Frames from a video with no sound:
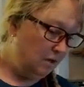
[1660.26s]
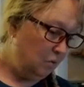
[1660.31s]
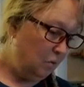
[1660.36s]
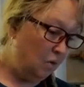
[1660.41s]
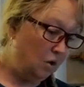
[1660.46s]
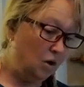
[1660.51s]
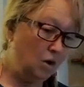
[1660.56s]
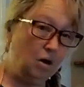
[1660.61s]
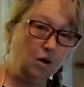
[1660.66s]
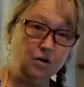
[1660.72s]

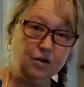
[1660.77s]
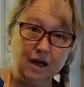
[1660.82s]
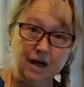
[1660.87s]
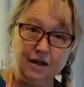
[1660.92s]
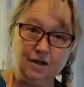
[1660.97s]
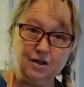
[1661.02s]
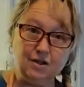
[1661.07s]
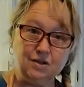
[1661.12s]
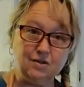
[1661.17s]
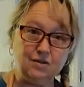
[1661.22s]
or all
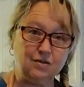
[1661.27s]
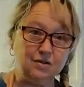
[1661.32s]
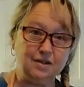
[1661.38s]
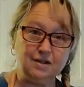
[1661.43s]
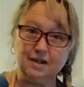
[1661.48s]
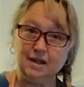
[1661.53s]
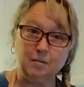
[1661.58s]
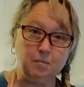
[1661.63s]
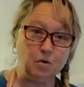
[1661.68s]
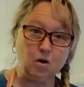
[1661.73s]
onions are the
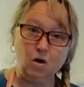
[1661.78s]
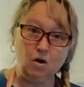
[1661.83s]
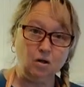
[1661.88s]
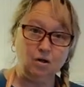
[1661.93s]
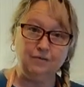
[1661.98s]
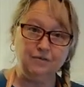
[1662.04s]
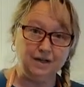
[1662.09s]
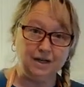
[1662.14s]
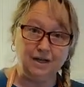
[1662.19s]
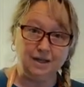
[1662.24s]
same, or
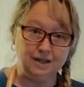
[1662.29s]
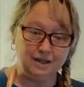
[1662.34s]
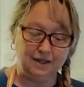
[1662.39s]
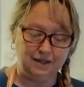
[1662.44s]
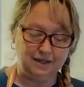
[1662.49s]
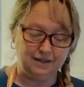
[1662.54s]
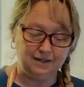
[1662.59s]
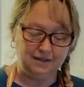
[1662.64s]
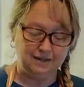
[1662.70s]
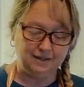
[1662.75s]
all of
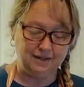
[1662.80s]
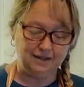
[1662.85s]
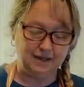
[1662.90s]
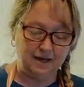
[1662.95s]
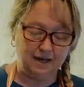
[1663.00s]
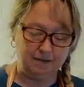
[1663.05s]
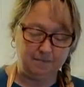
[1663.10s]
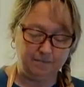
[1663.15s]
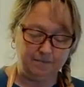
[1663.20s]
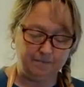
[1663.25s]
anything is the
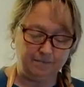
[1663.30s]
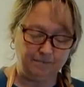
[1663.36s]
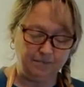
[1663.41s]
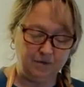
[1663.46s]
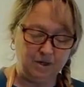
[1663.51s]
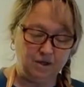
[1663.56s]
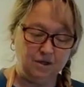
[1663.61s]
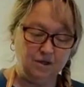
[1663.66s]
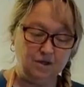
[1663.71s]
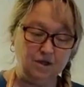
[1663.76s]
same.
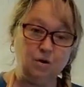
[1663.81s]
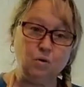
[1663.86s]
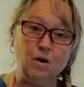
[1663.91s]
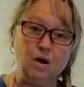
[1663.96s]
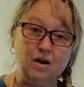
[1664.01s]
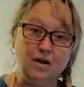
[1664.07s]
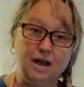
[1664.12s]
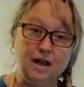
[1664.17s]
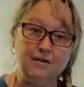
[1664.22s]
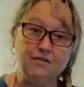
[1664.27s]
So
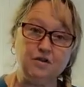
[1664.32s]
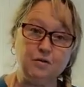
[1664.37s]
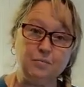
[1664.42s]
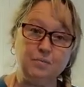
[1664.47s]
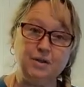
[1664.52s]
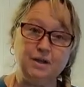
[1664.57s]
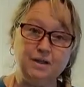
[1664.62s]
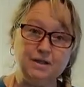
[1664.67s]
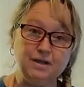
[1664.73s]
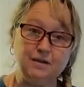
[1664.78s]
I'll have to
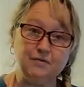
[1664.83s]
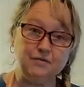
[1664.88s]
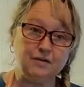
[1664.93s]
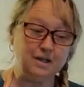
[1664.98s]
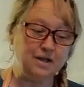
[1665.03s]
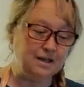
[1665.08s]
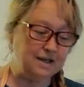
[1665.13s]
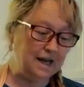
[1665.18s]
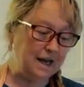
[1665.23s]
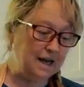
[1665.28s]
put a
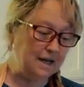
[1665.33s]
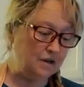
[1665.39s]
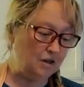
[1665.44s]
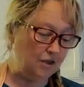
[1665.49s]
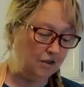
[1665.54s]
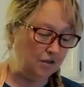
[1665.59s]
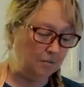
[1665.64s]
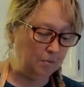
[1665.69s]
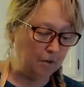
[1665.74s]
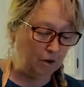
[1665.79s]
different date
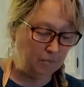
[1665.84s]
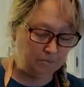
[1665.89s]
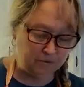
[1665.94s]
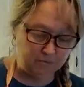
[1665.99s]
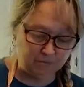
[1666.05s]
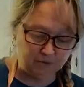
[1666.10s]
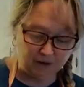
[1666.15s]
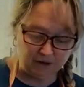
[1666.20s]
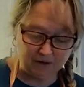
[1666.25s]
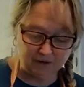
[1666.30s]
on the
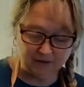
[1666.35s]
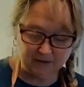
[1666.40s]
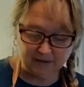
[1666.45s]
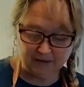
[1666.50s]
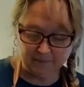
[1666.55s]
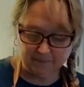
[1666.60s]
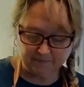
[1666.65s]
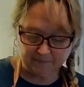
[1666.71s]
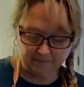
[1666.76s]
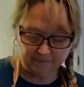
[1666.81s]
purple
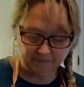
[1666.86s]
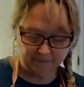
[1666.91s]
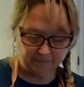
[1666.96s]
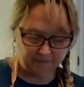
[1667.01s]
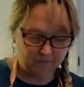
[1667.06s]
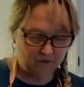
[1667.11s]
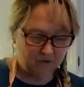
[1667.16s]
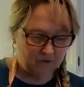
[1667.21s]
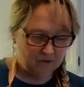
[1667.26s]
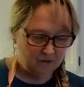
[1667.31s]
broccoli.
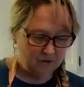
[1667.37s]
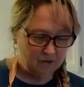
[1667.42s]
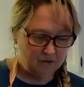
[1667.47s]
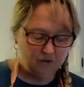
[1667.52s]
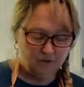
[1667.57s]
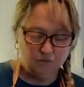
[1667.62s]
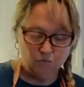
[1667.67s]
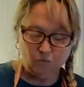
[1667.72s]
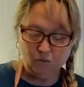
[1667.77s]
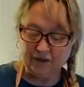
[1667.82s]

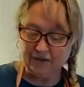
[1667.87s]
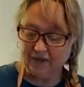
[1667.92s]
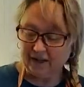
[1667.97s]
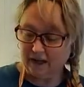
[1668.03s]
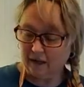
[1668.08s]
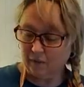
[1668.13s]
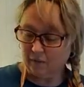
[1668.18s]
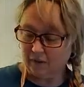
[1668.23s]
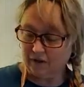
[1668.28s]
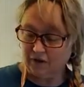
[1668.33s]
One
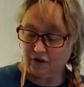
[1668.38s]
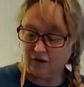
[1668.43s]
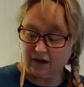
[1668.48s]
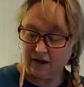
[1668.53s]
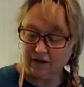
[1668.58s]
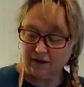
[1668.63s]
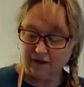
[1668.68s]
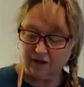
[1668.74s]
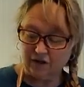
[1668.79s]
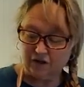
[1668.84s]
thing I want to
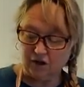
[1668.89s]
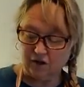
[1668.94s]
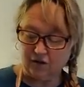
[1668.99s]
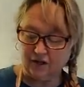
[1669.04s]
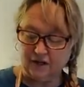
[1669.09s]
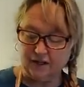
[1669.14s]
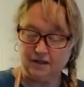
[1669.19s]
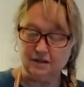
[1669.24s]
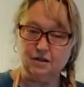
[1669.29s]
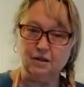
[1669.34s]
try this
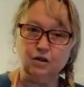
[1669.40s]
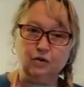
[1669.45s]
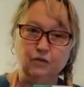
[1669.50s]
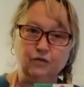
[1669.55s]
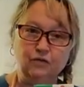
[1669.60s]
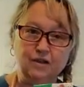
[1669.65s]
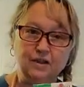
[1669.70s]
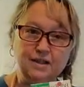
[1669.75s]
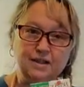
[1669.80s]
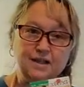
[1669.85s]
year is
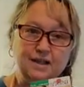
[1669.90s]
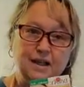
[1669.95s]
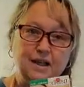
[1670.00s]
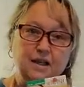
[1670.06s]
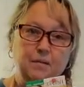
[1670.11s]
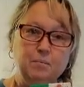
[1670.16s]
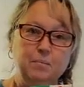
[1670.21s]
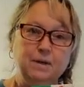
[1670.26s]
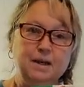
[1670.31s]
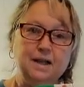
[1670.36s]
loofahs,
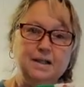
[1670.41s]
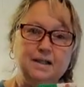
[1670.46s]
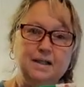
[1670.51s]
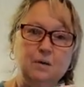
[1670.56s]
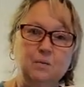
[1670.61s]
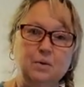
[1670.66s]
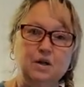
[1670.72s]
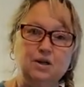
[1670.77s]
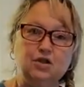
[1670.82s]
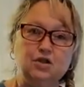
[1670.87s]
because
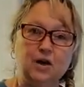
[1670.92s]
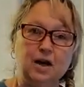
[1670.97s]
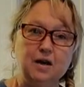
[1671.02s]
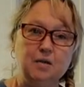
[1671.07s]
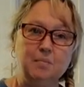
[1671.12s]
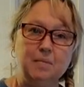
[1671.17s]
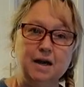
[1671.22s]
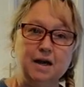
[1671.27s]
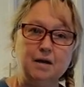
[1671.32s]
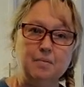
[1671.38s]
I want to try
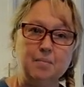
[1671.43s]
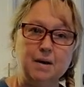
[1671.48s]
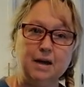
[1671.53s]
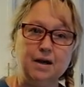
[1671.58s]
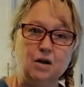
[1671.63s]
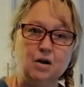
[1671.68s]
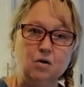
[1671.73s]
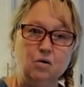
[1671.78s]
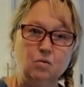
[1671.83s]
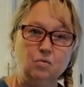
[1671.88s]
to make
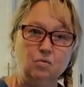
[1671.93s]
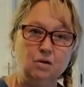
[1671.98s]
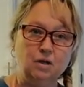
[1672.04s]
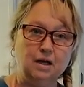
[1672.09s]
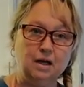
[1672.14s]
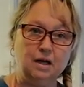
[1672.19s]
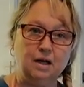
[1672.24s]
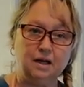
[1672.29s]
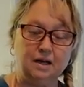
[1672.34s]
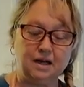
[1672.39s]
my
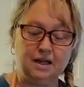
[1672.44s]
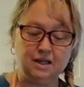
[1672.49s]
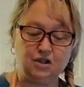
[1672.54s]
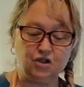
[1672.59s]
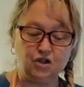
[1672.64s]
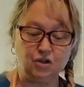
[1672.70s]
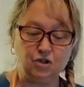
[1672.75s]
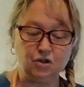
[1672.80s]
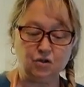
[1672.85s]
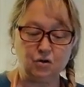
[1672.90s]
own
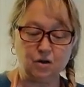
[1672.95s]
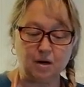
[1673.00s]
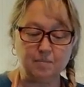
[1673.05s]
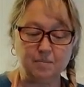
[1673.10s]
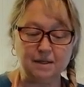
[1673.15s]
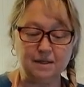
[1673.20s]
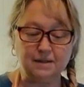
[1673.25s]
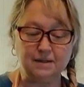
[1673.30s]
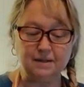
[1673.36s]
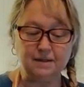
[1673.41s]
kitchen
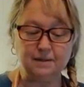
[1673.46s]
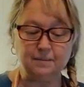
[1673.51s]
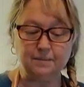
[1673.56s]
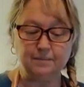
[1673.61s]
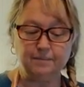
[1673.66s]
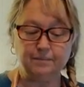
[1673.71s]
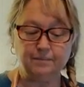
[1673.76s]
scrubbies.